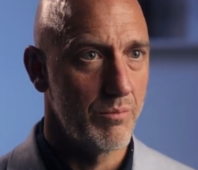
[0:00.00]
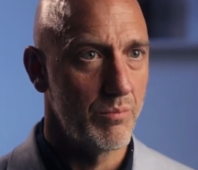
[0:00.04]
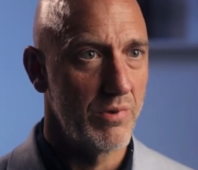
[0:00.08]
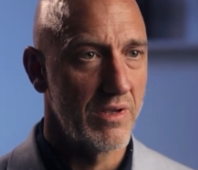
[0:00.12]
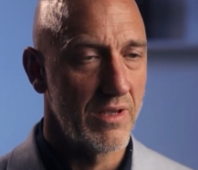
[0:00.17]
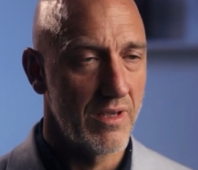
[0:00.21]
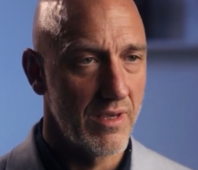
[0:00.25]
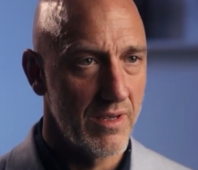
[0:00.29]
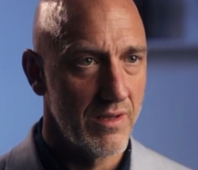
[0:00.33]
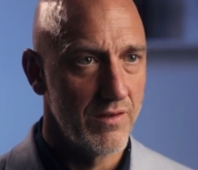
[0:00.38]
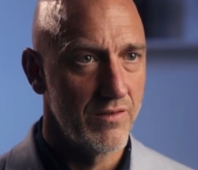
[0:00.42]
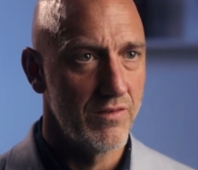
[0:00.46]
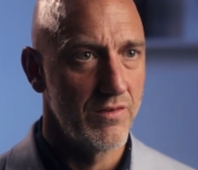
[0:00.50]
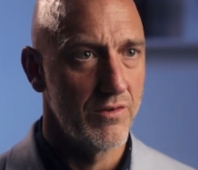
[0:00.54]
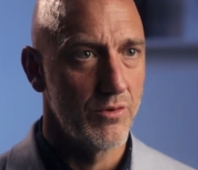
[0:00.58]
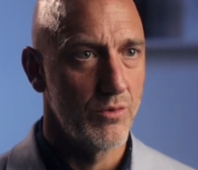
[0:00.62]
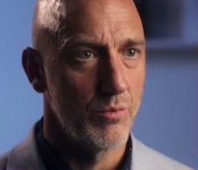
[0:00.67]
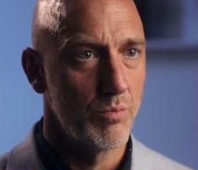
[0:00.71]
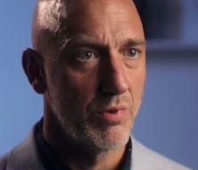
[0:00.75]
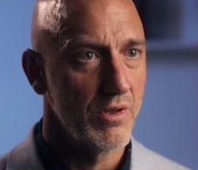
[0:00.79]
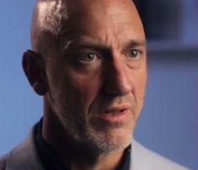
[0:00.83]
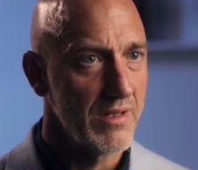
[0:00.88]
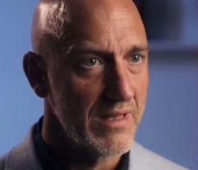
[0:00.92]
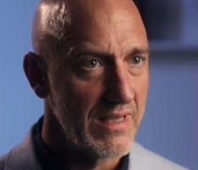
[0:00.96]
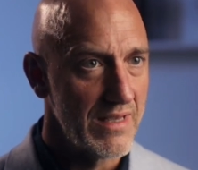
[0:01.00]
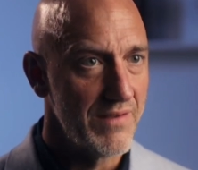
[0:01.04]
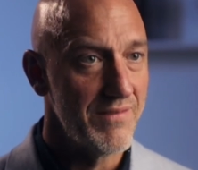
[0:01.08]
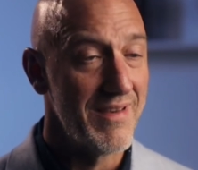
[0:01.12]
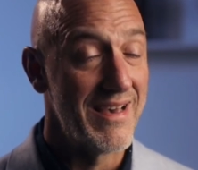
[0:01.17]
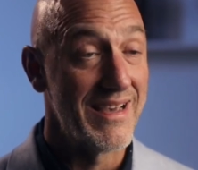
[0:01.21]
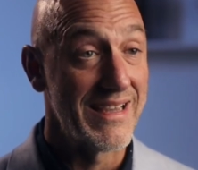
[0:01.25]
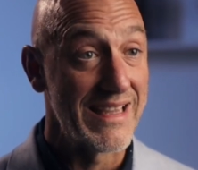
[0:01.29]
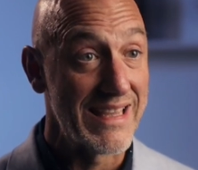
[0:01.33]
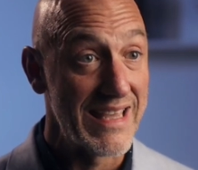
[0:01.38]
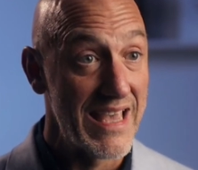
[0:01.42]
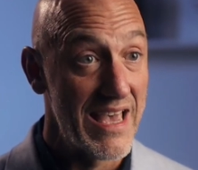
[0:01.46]
begin to believe
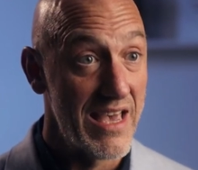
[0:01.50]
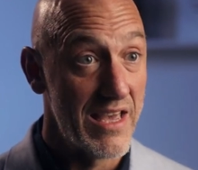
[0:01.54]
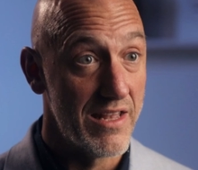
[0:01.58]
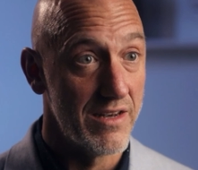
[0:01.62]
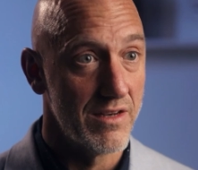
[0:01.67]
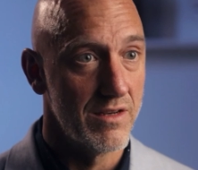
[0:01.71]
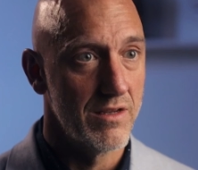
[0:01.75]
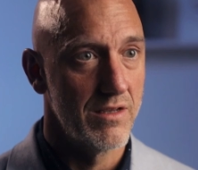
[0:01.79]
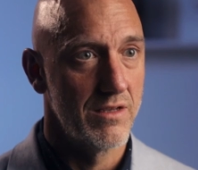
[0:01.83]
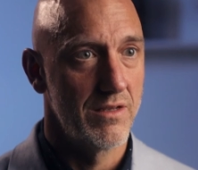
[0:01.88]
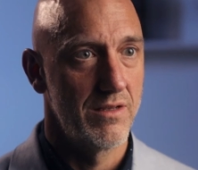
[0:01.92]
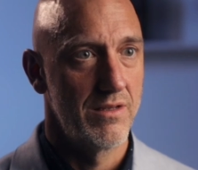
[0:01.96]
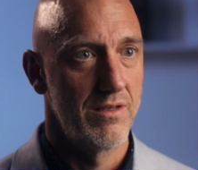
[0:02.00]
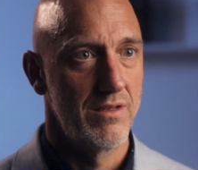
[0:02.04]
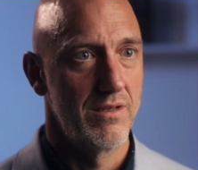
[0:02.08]
again